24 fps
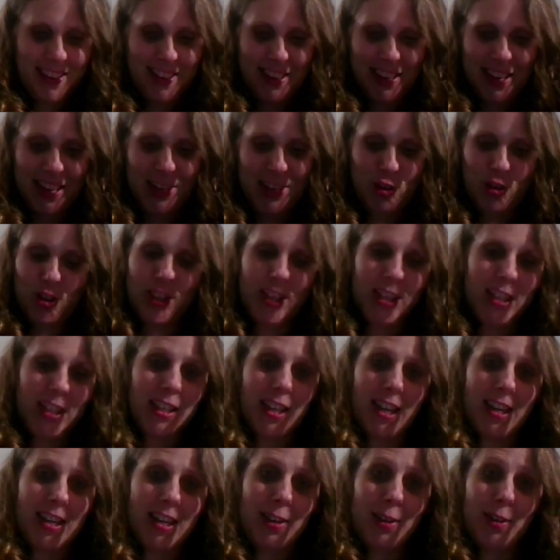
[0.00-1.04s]
He's just
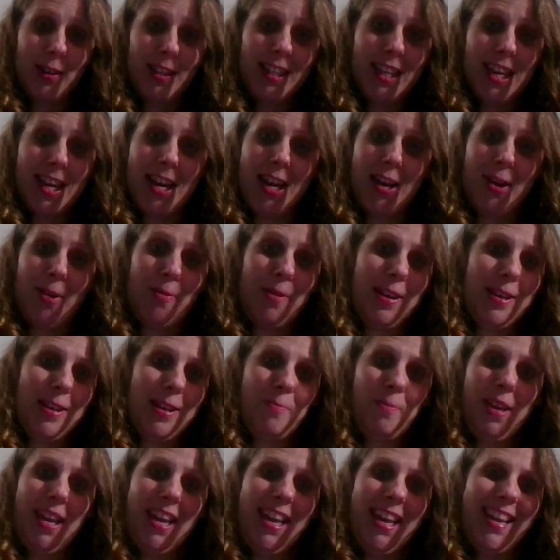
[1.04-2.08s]
excited to sit here with
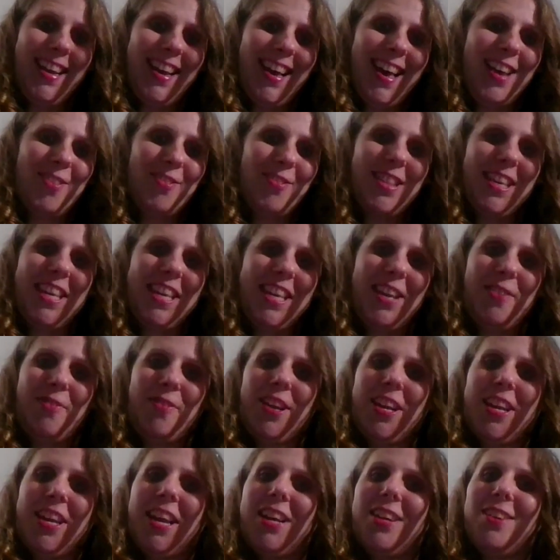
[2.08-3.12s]
me. I don't think he
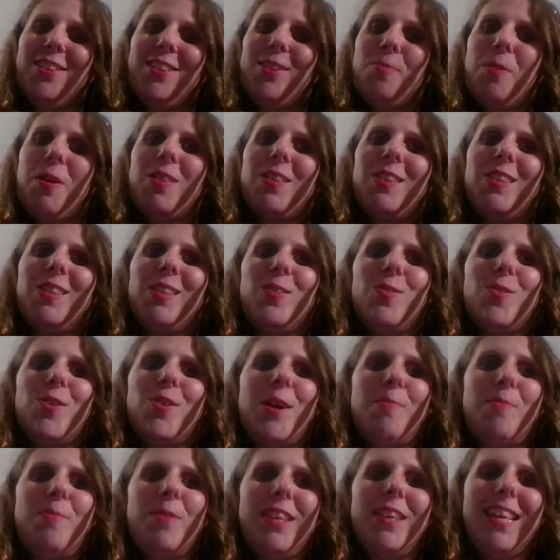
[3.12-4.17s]
even cares about the story,
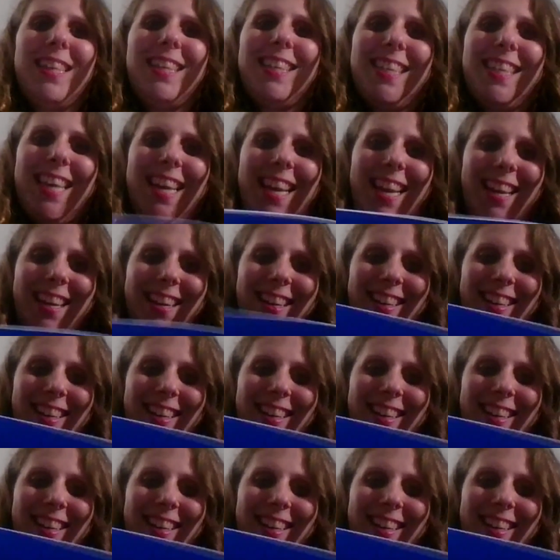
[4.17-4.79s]
but let's see.